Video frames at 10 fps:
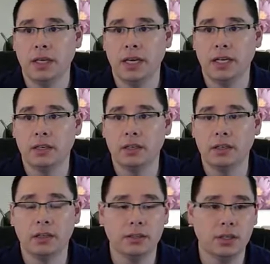And
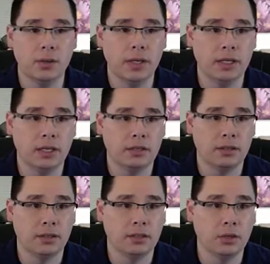let's go ahead and get
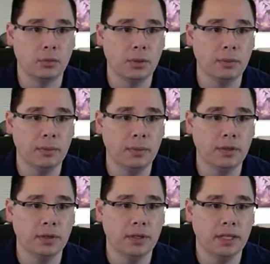started. So
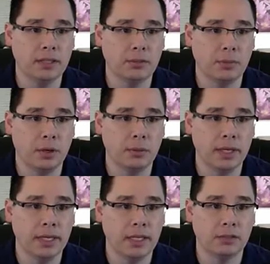remember that the small
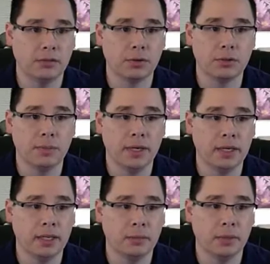blind has a forced
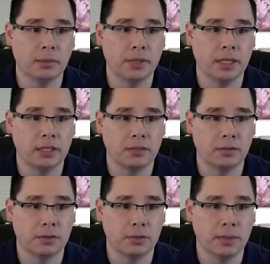bet and the big blind has a
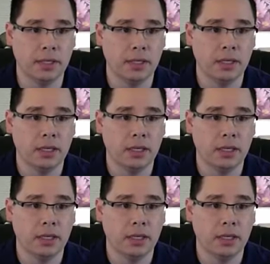forced bet.